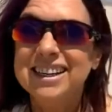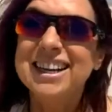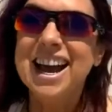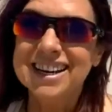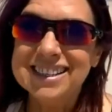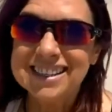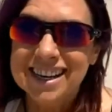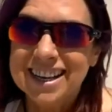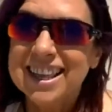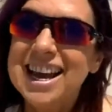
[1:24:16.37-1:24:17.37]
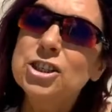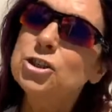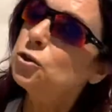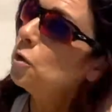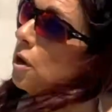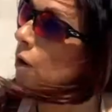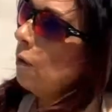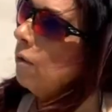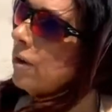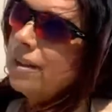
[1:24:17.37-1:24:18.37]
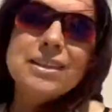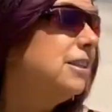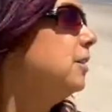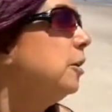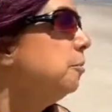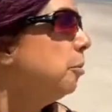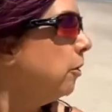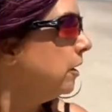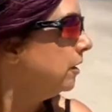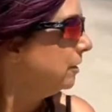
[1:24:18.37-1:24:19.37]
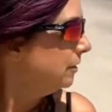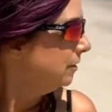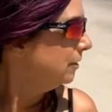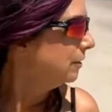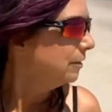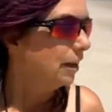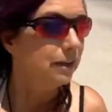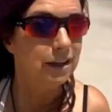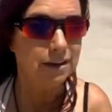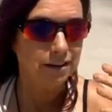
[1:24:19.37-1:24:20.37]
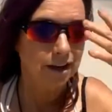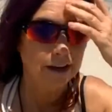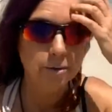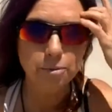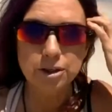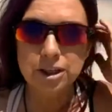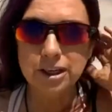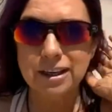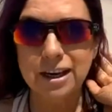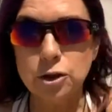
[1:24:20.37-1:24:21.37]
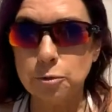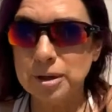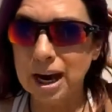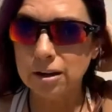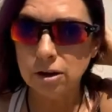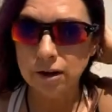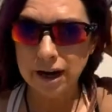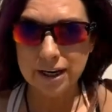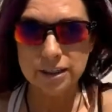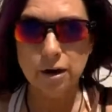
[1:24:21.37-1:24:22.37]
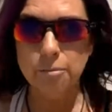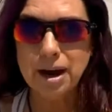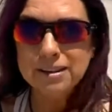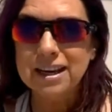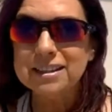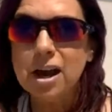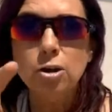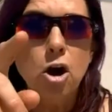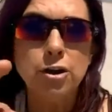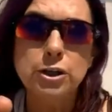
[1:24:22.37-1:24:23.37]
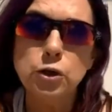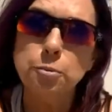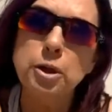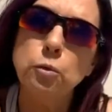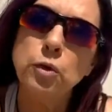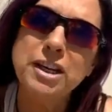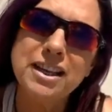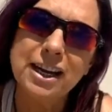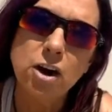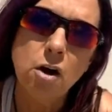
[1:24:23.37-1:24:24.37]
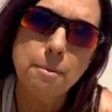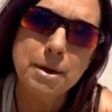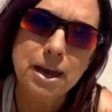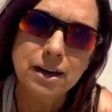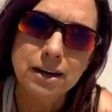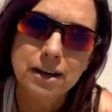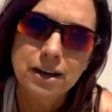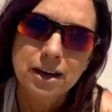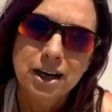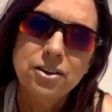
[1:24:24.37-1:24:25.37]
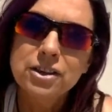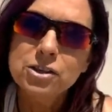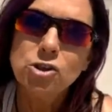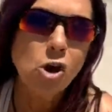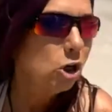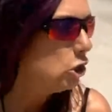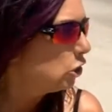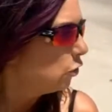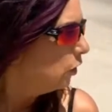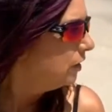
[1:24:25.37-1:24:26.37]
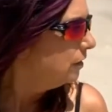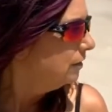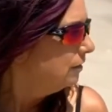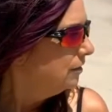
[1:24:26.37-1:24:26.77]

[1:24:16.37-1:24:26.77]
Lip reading: Yes, that's true. That's a good point. I like that. I appreciate that. It took me how long I had to go back. That's how long it took me to read that comment in this dark stream.